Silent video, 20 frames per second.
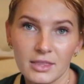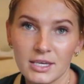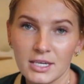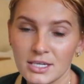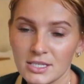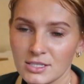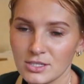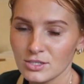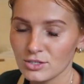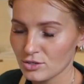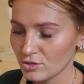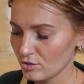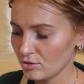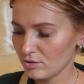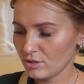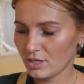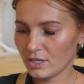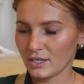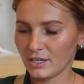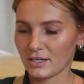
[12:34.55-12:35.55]
These two
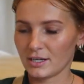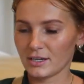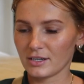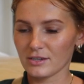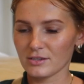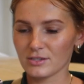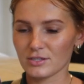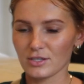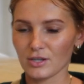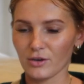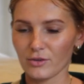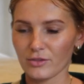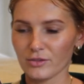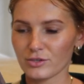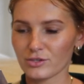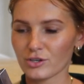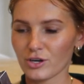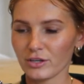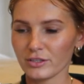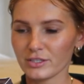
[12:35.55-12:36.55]
here, so
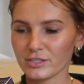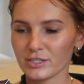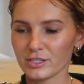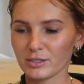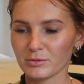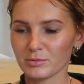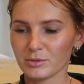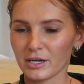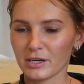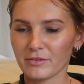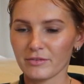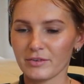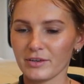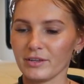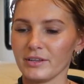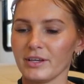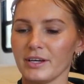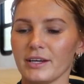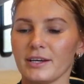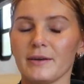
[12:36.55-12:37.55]
Charlotte Tilbury, I feel
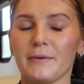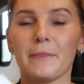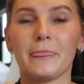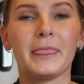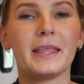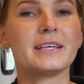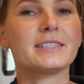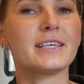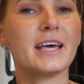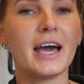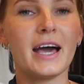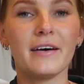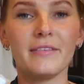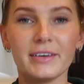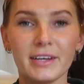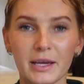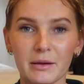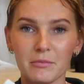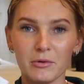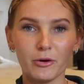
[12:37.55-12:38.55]
like, is
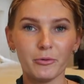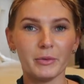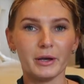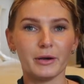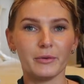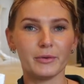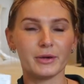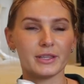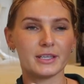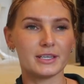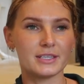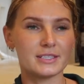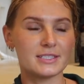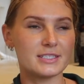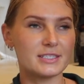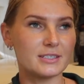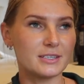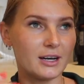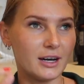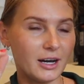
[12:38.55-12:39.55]
having a moment with
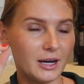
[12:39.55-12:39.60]
its